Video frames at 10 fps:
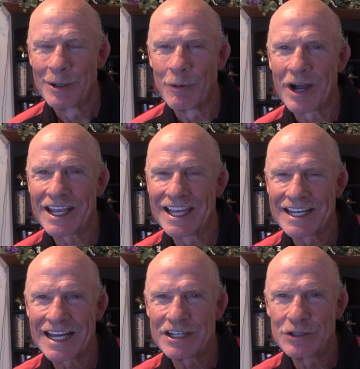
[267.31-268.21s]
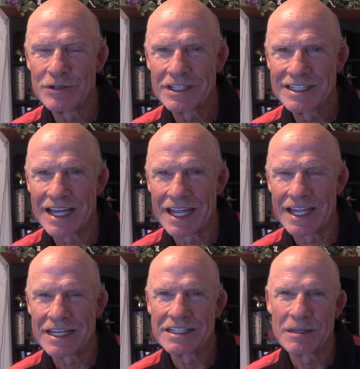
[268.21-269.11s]
What can I do
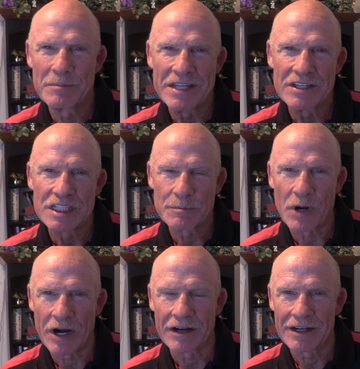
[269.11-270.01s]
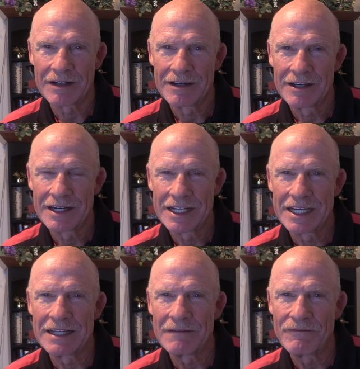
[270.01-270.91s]
today to be the spark
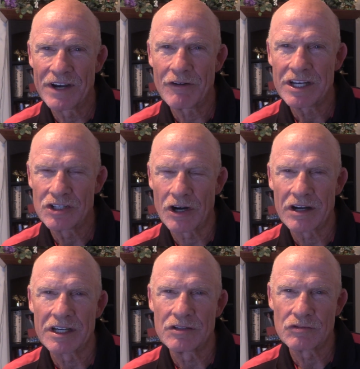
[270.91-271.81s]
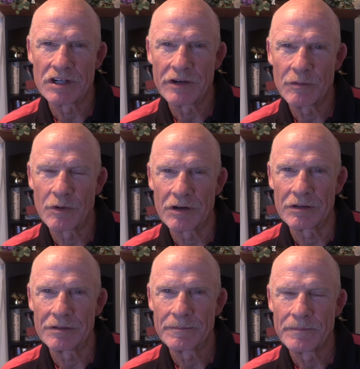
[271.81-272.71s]
in a very dark and dreary world?